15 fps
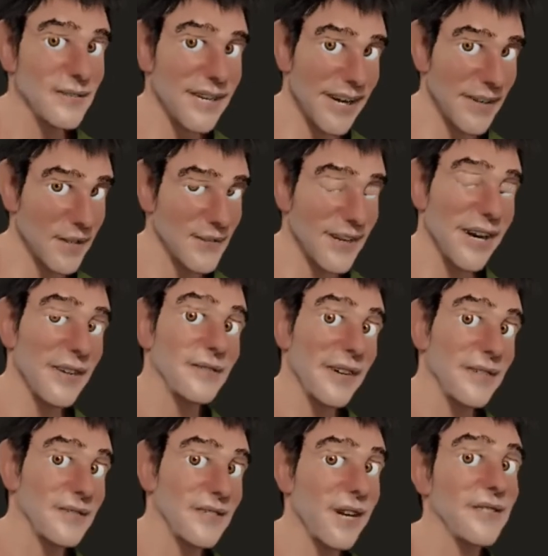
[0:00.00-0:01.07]

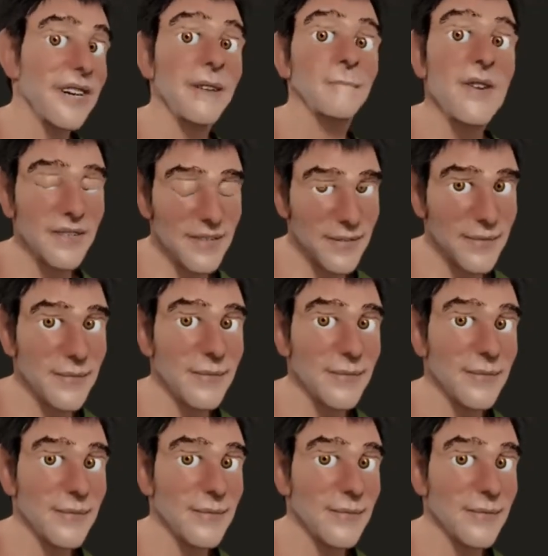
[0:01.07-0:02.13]
sacrifices in the temple.
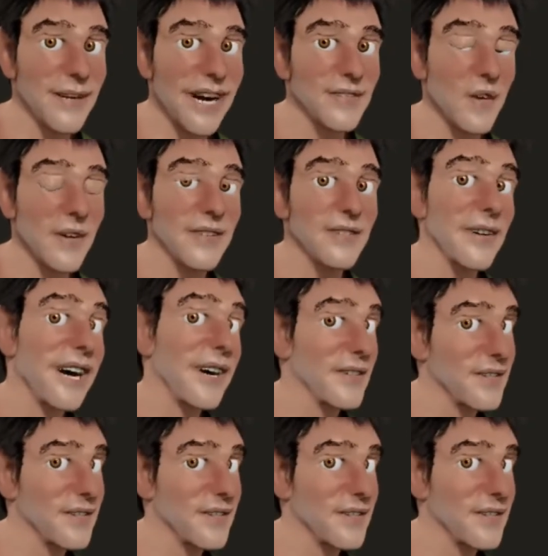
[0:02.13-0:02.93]
And we can see that